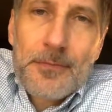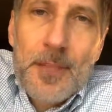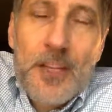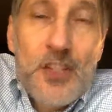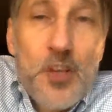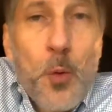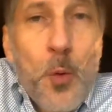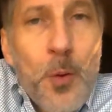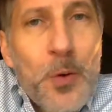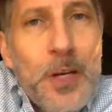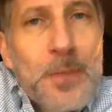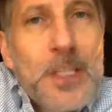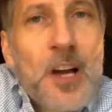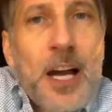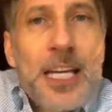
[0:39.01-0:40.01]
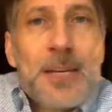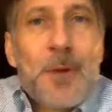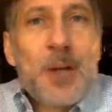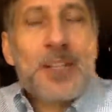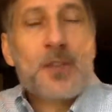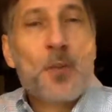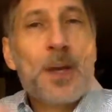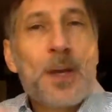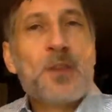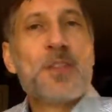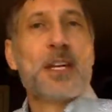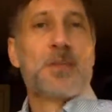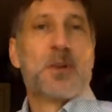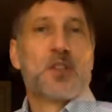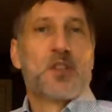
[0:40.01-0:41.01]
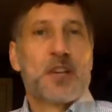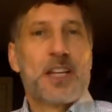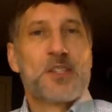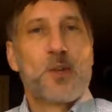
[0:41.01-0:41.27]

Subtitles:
So what we're going to be talking about is the way you think about stress.